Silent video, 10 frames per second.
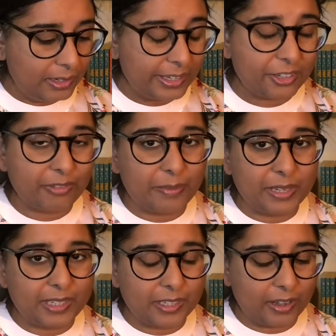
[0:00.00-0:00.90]
Little rabbit
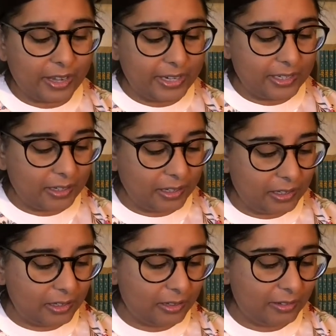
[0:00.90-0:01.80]
sighed.
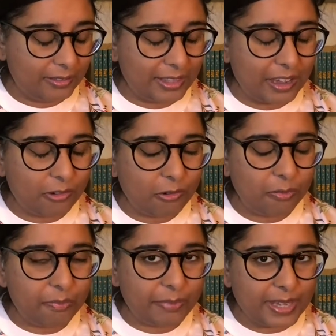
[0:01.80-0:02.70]
"They're all
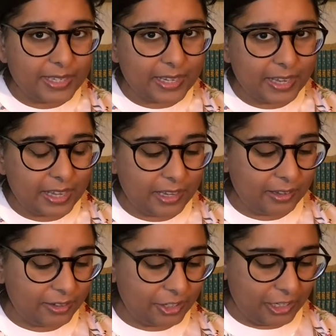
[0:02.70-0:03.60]

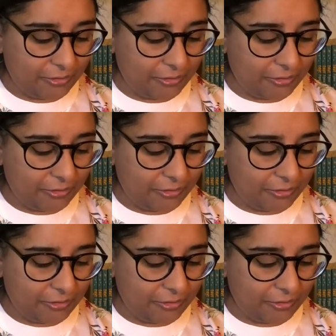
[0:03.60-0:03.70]
busy," she